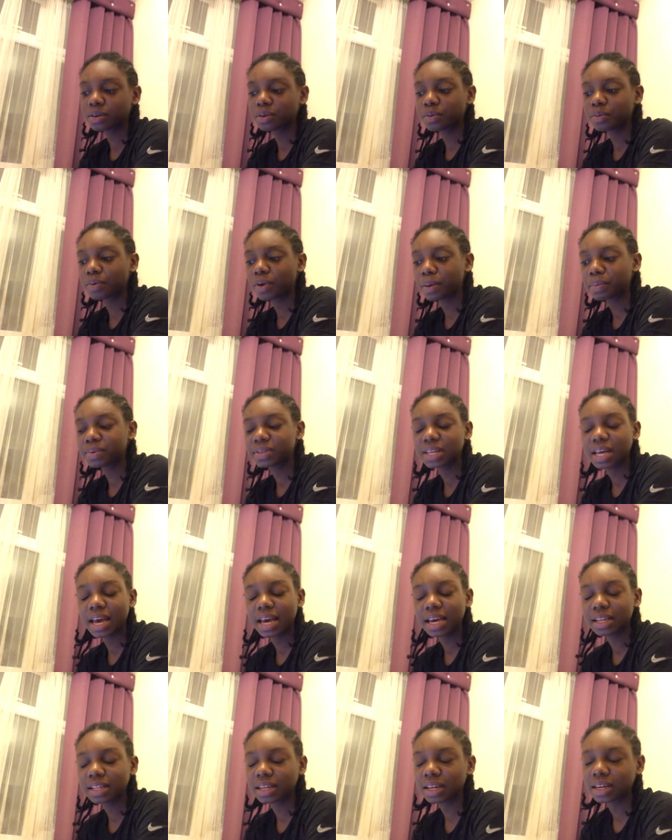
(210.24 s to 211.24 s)

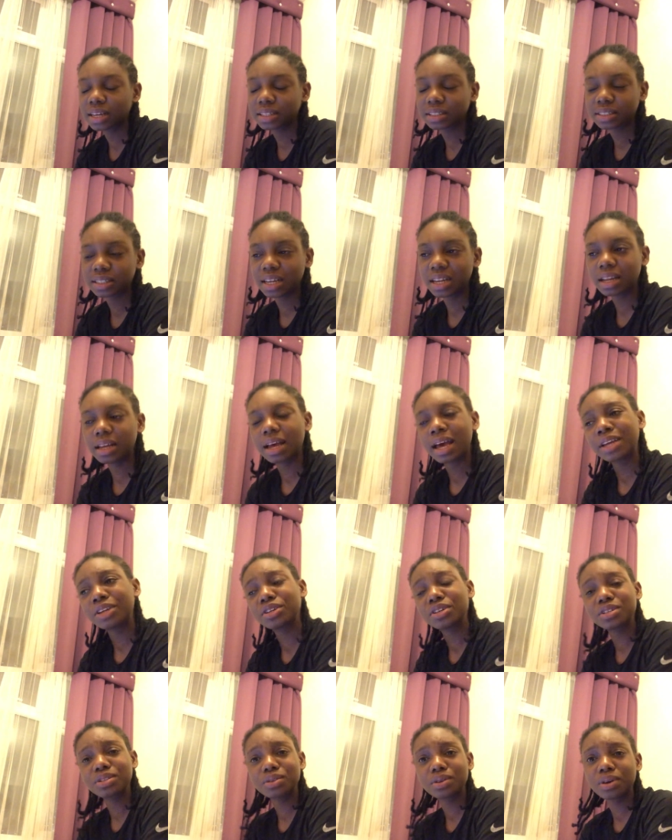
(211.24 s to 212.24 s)
website and I
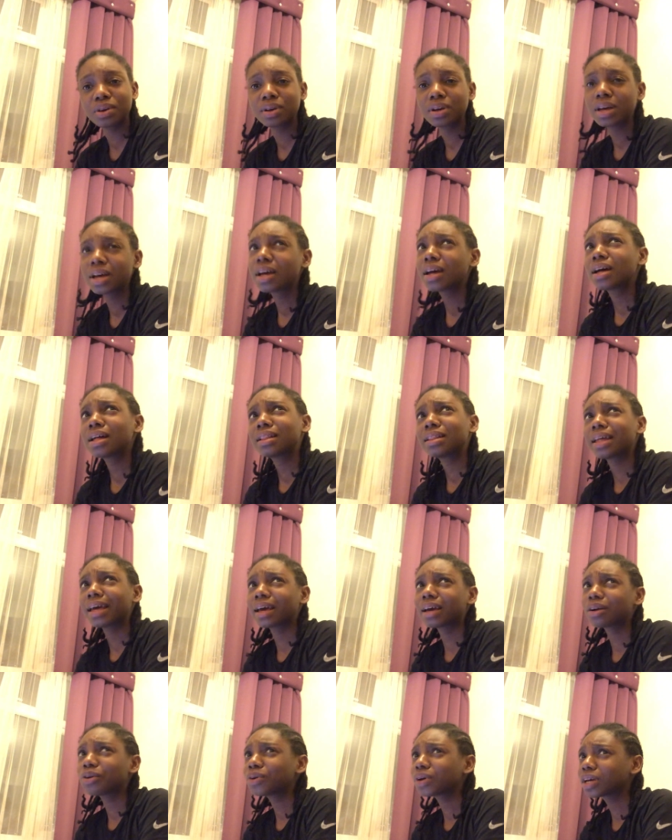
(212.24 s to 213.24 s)
just saw
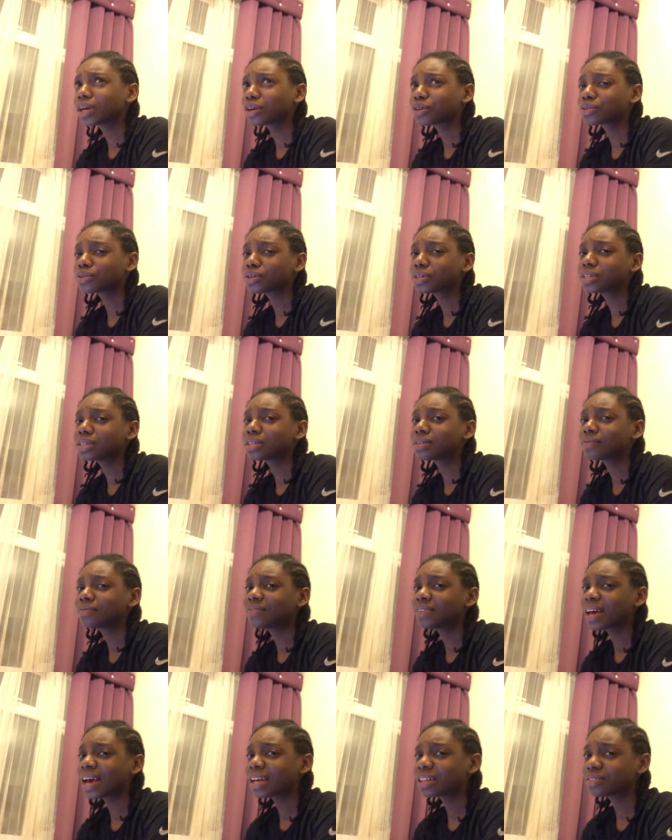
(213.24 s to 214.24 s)
like, okay, so the
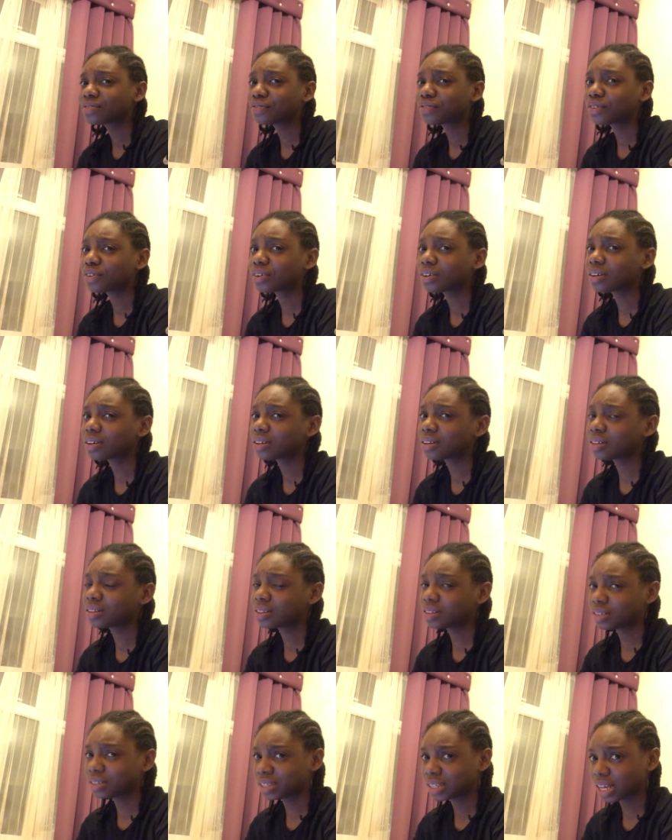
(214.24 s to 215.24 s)
flight for
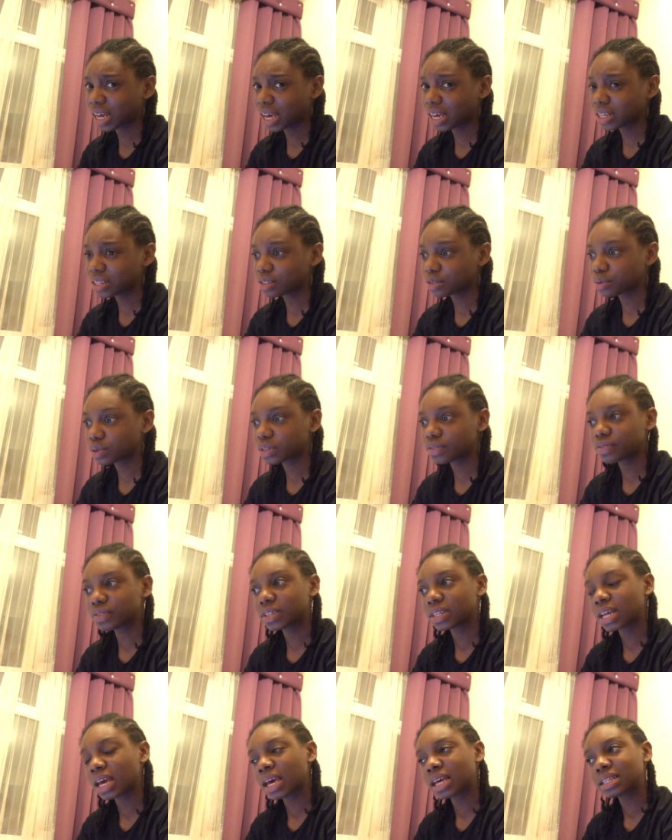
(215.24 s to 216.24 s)
the 9th was for
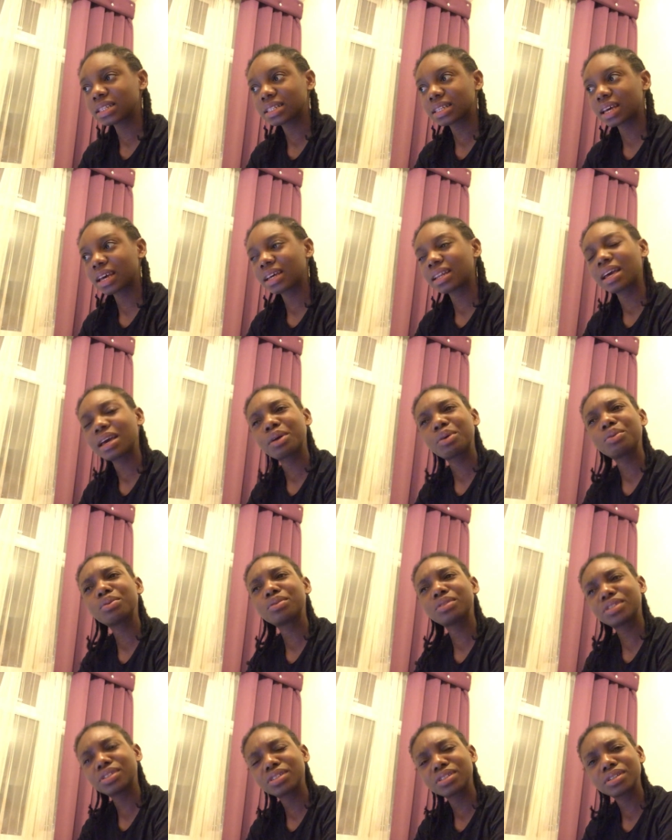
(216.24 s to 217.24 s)
9:10. I
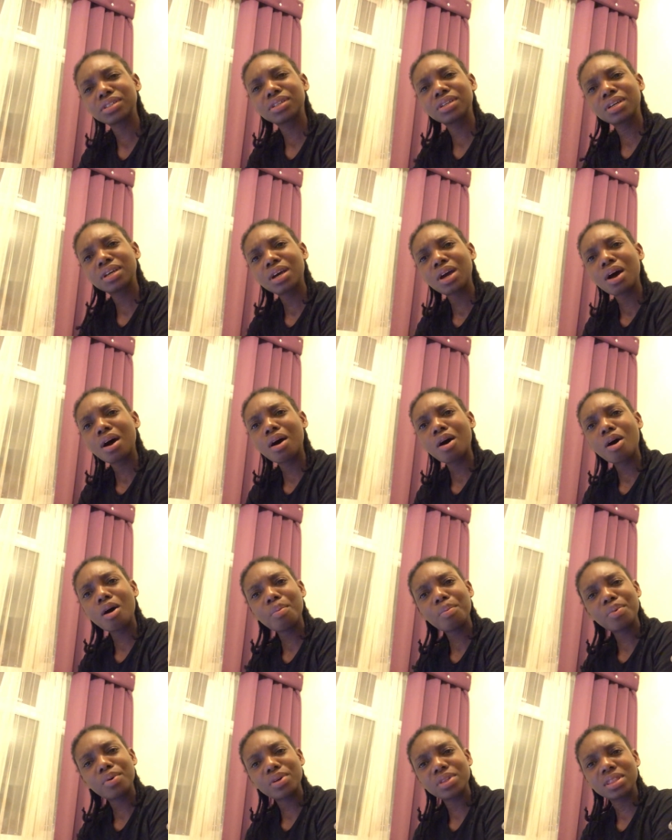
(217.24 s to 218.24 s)
could
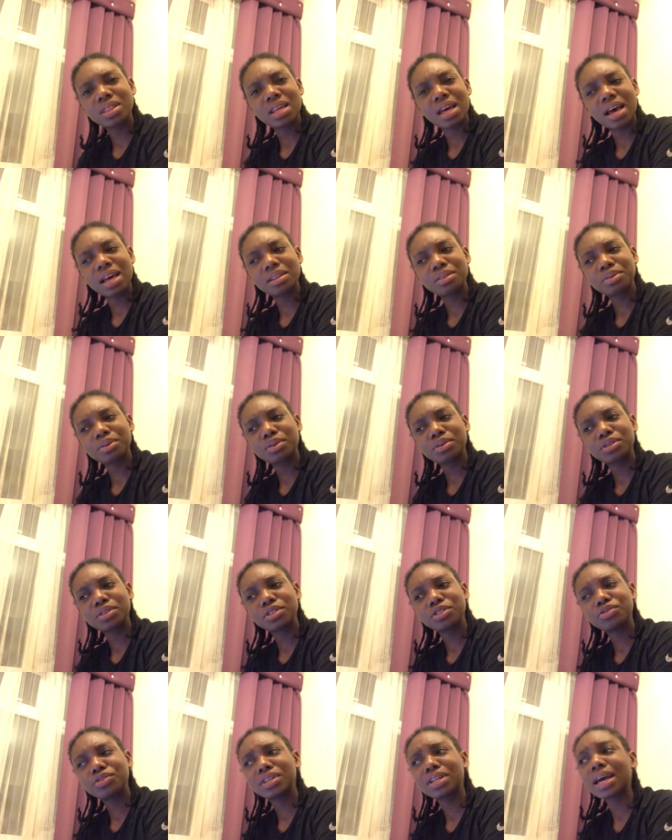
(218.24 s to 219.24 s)
hop on that,
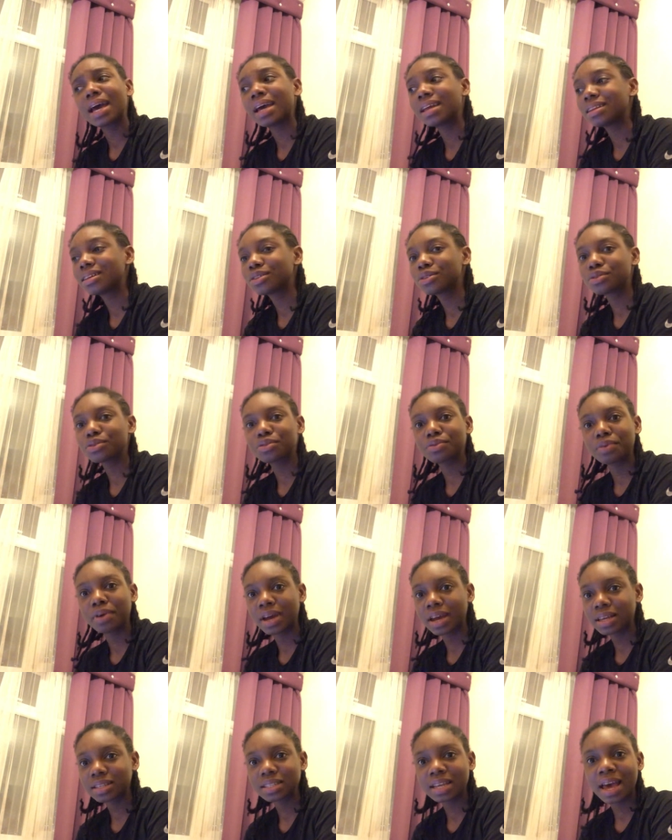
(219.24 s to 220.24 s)
considering I need to
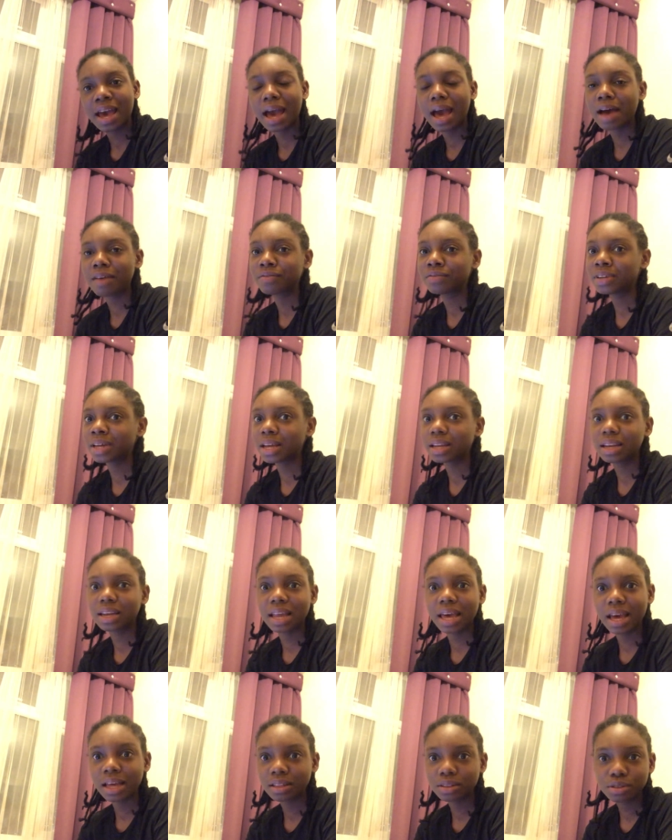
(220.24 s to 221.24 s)
rest. I have
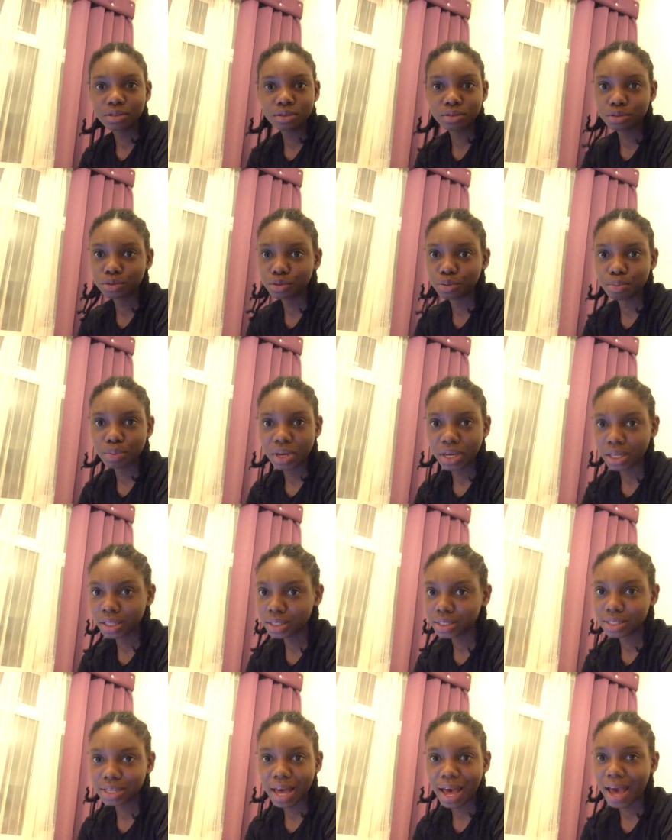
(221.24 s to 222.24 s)
deadlines to
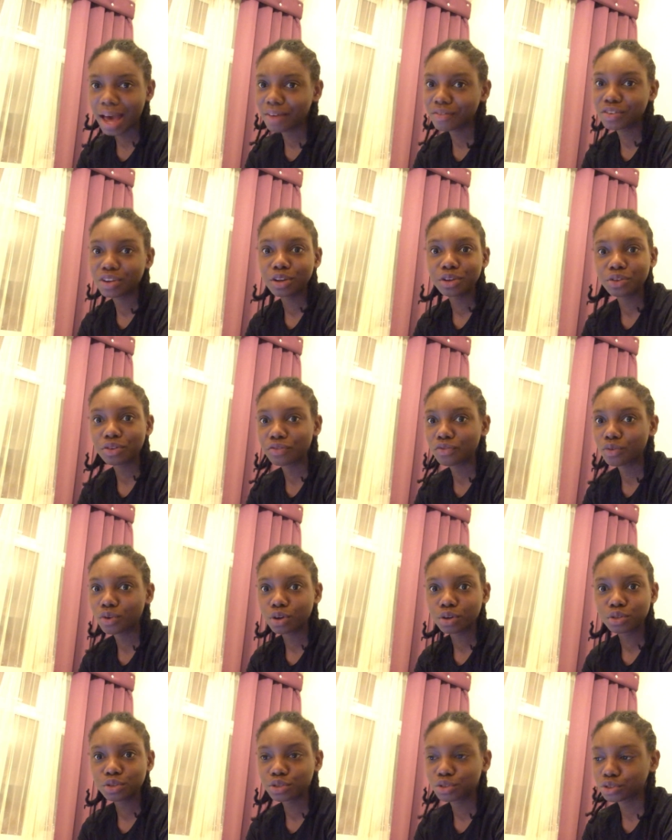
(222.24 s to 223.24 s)
meet. I have a lot of
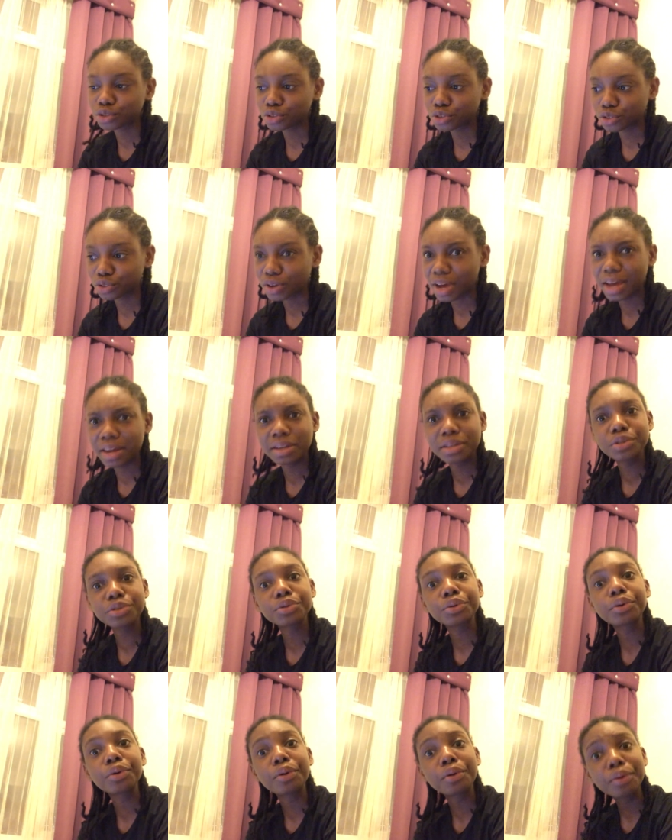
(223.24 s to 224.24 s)
work to do. I need
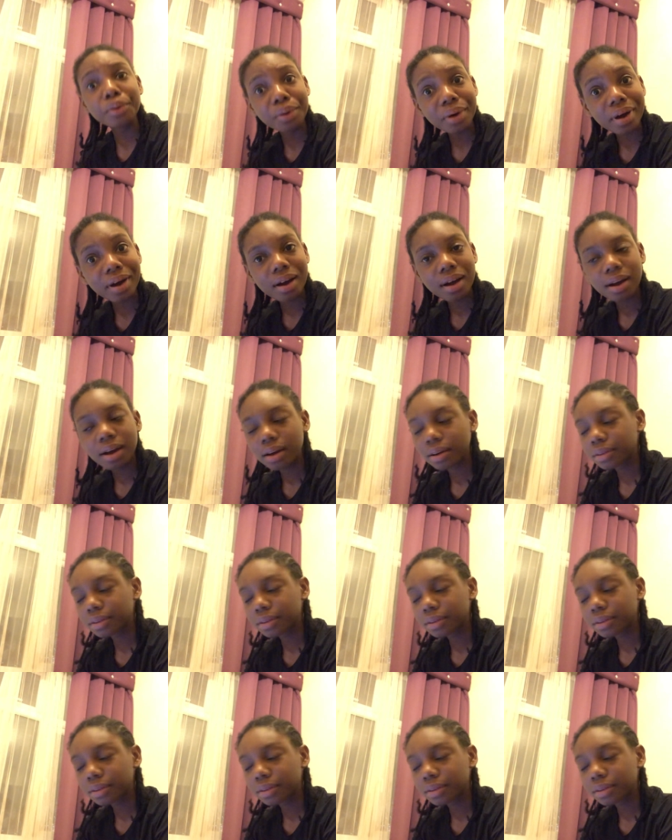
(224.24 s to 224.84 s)
to cook.